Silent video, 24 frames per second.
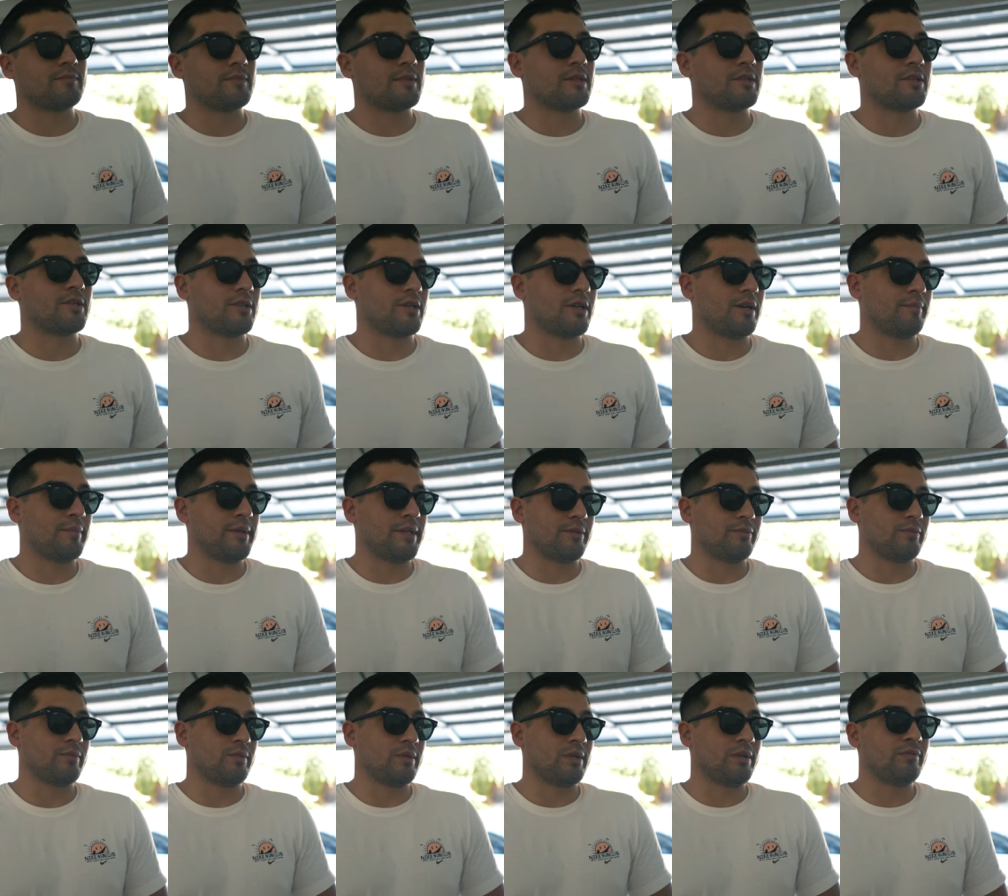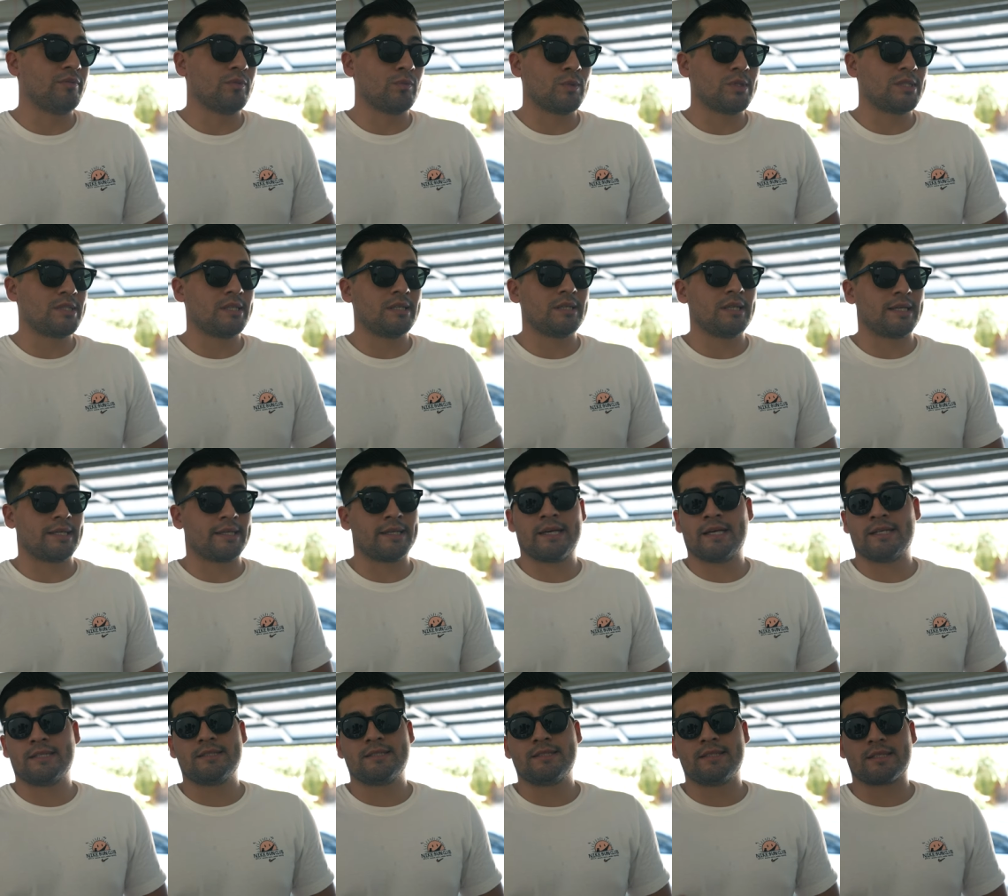Uh, I mean, even we see like
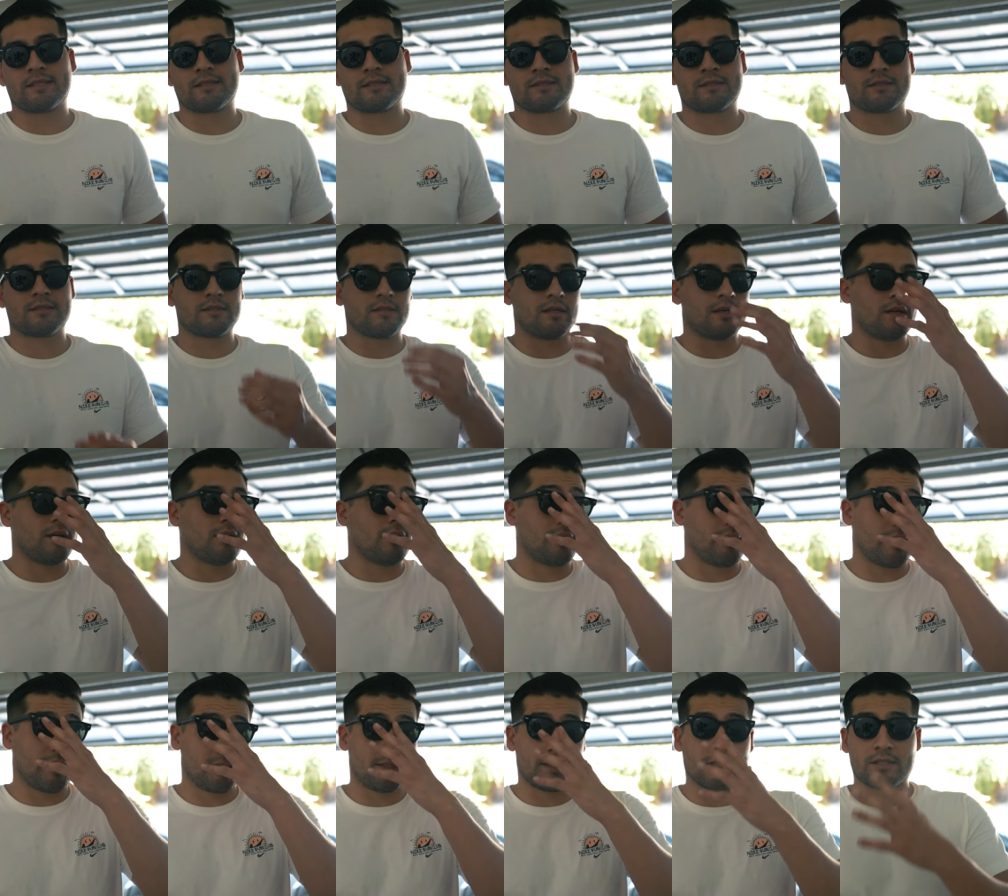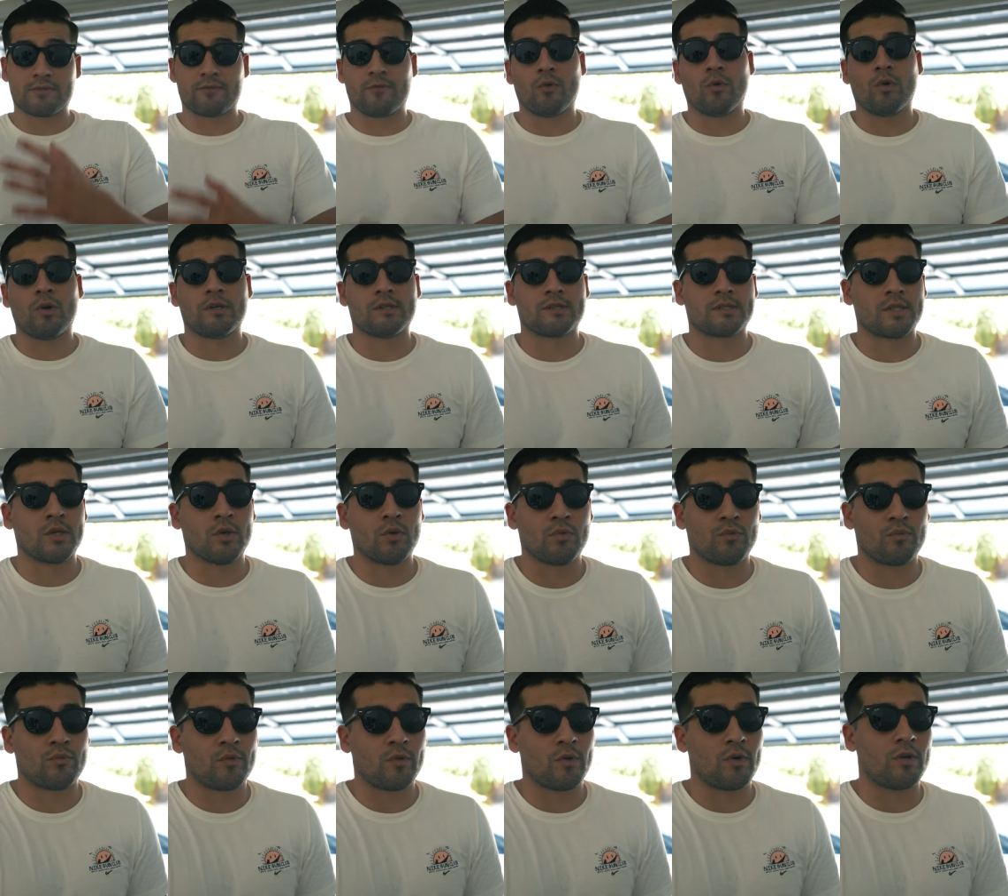nine sixty-fours going
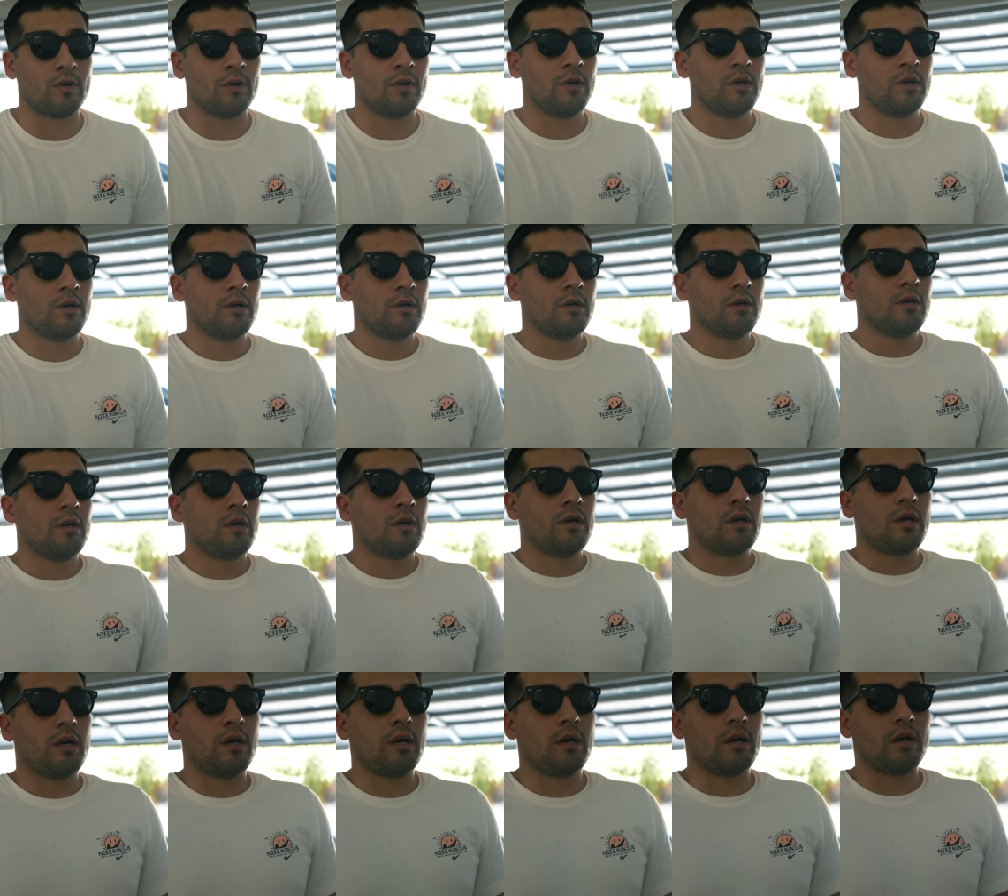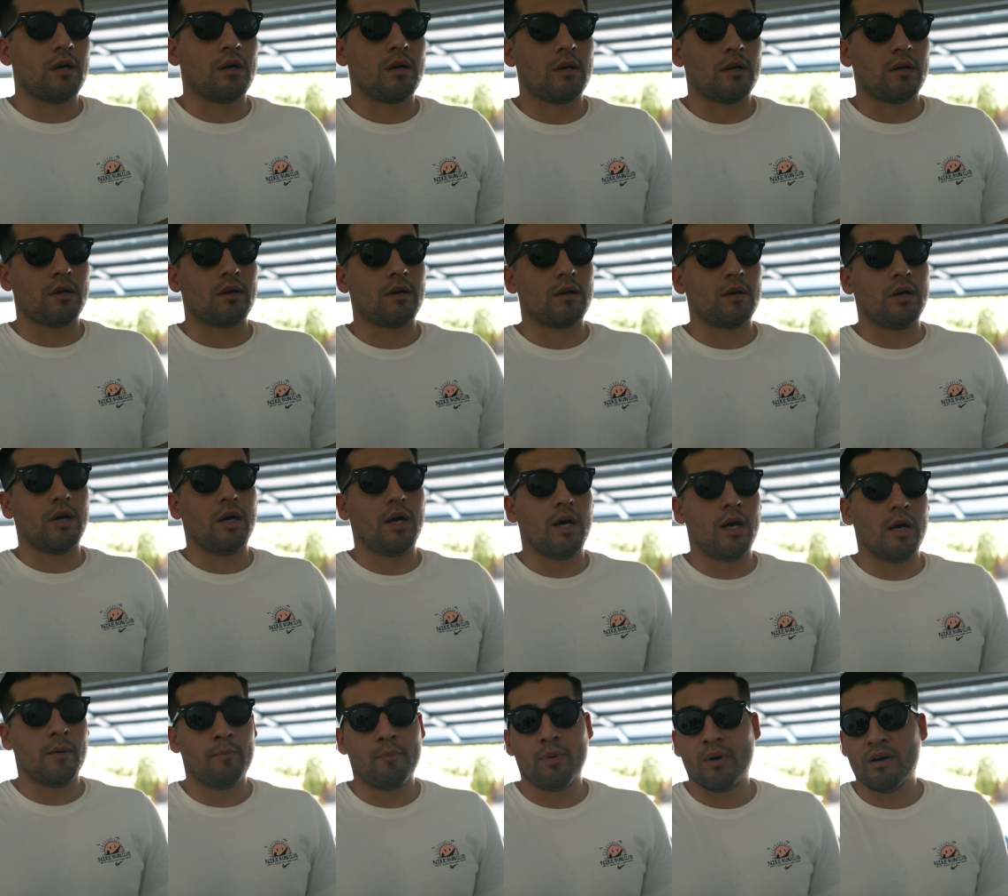for uh,
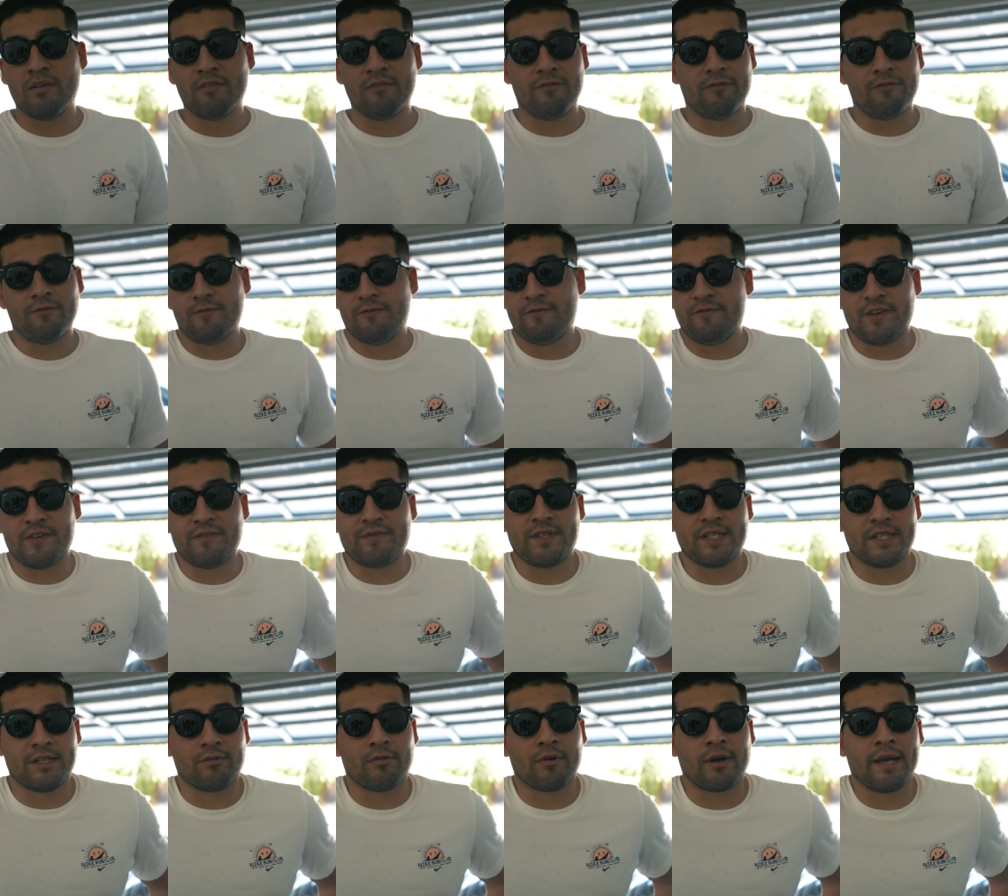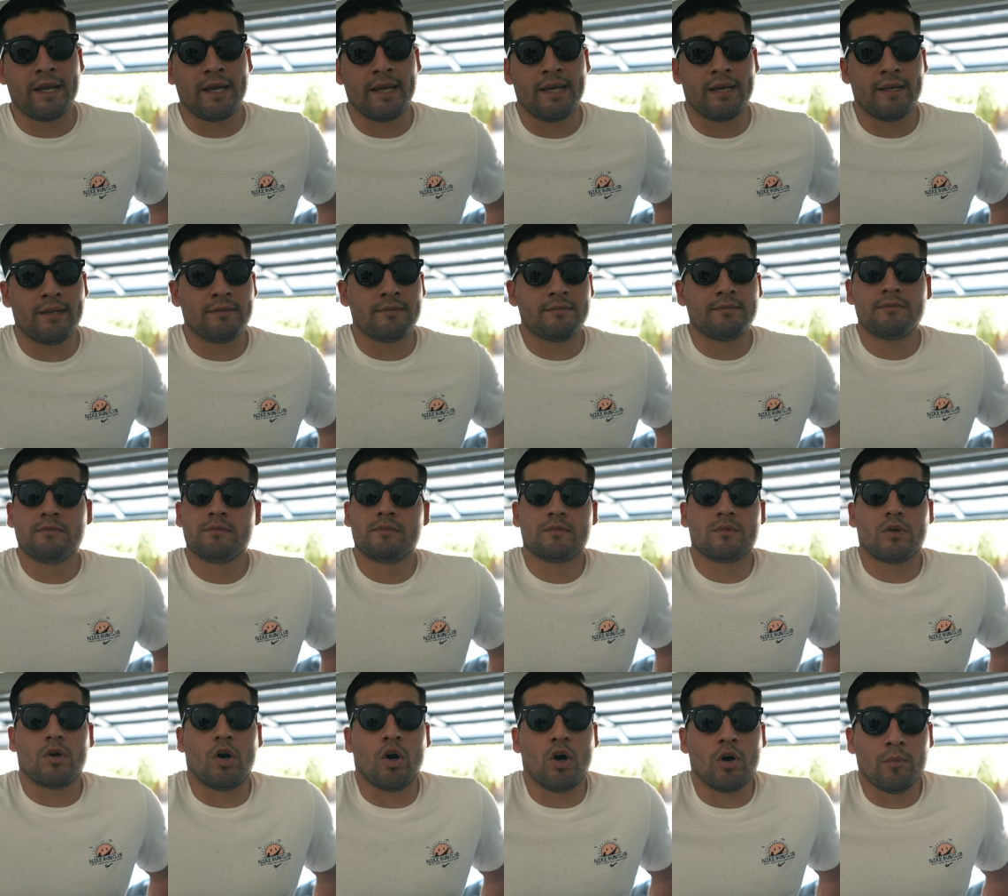above fifty grand,
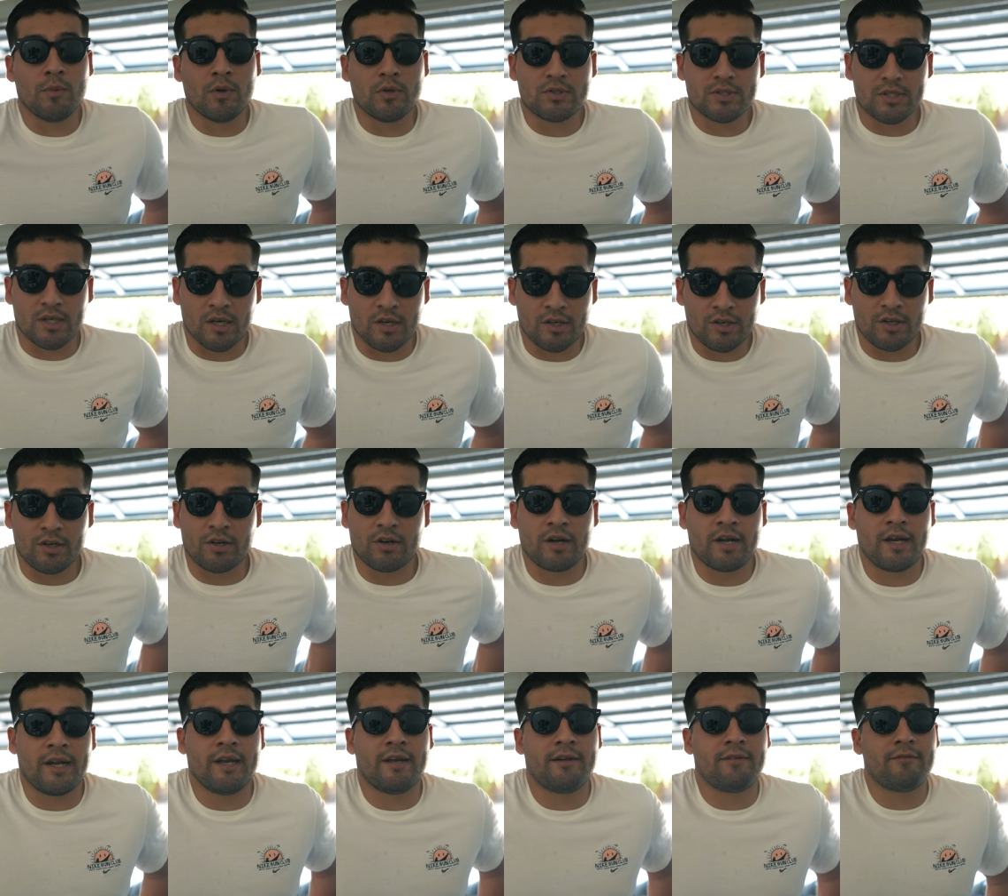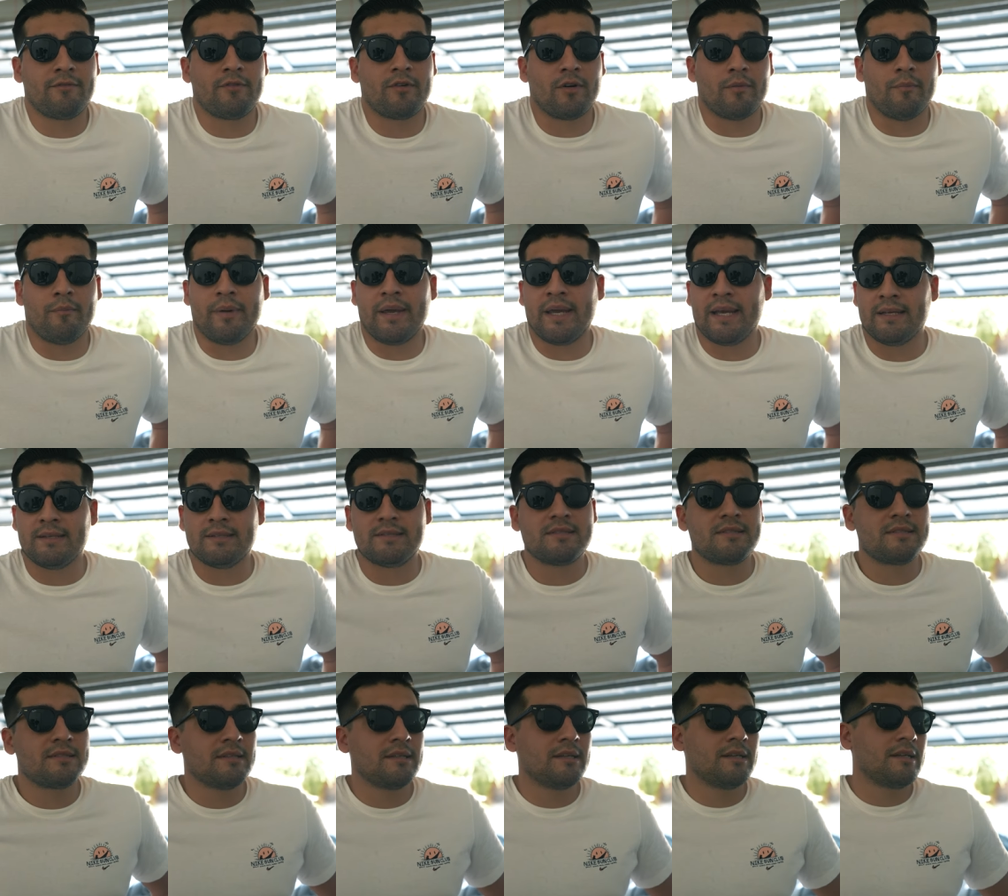almost one hundred grand for a
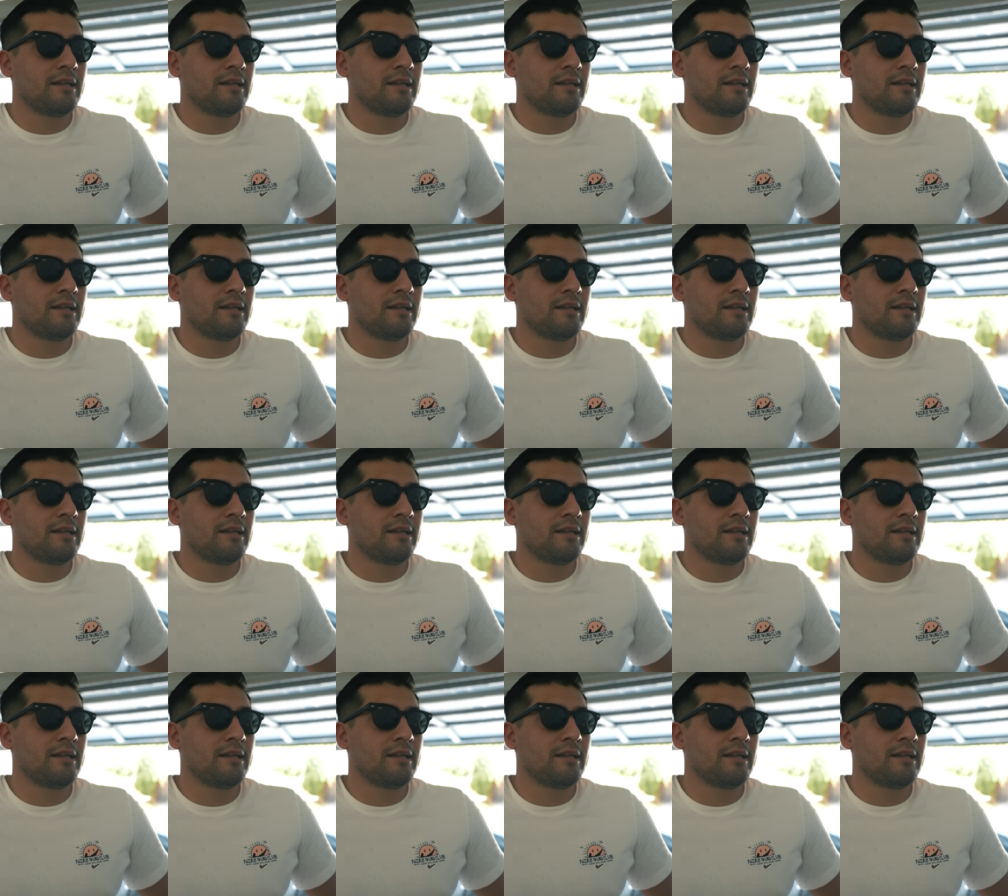base.